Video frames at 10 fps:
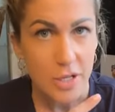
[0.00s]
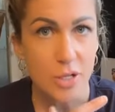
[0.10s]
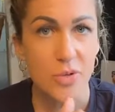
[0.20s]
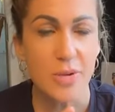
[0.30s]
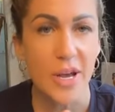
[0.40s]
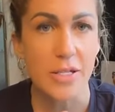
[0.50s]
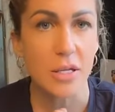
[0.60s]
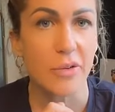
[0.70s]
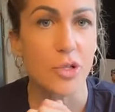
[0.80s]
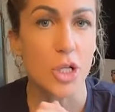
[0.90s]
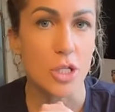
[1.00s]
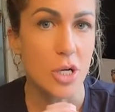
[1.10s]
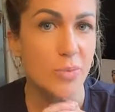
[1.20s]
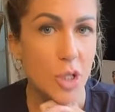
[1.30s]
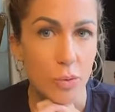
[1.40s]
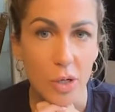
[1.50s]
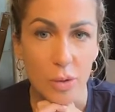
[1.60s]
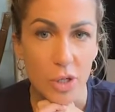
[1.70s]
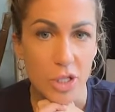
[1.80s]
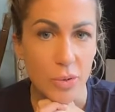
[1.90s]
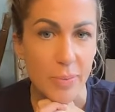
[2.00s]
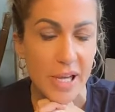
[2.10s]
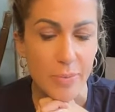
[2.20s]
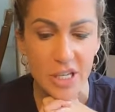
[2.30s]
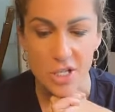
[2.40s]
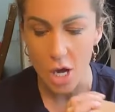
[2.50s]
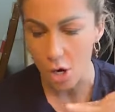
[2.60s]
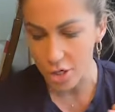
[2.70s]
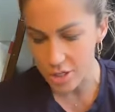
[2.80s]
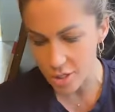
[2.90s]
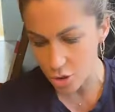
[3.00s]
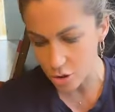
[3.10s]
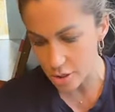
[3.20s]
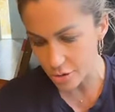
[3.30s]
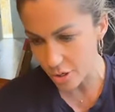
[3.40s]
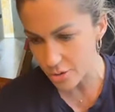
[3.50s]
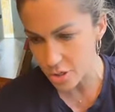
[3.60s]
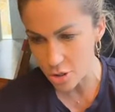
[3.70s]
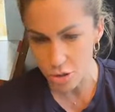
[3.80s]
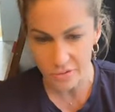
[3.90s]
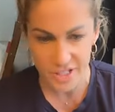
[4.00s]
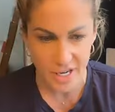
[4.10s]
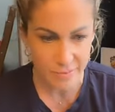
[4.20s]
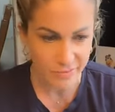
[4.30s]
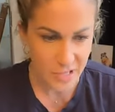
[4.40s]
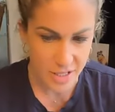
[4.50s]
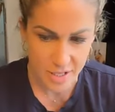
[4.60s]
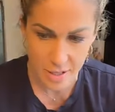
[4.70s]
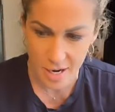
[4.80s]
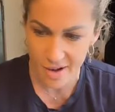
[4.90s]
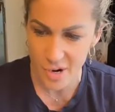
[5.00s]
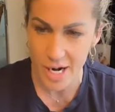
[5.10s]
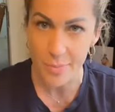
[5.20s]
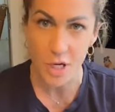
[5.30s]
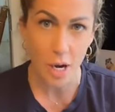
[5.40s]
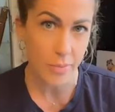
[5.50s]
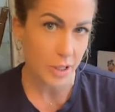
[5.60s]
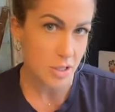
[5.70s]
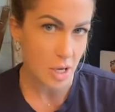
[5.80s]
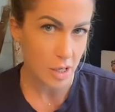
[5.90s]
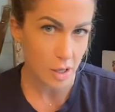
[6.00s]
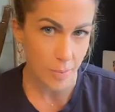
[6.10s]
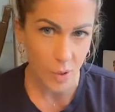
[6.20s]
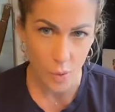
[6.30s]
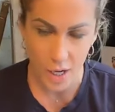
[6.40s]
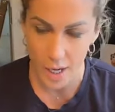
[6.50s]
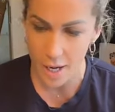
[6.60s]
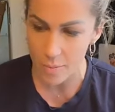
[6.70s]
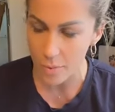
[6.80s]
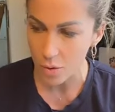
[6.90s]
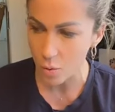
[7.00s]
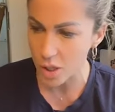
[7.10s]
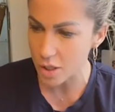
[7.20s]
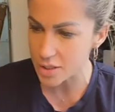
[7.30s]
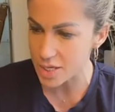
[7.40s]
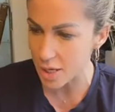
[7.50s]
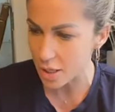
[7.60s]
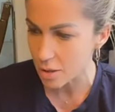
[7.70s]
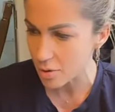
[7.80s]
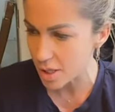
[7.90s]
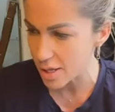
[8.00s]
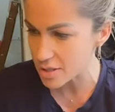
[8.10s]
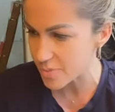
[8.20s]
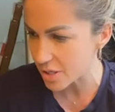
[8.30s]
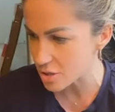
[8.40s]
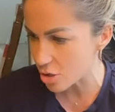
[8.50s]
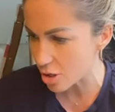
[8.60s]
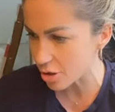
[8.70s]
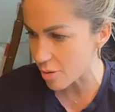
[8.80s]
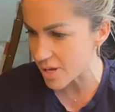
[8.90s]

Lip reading: this was amazing. If you just jumped on, watch the replay, because I honestly, truly thought I was going to talk for 10 minutes and then have my nap time, because I got up at 1 a.m., 1:19. That's because God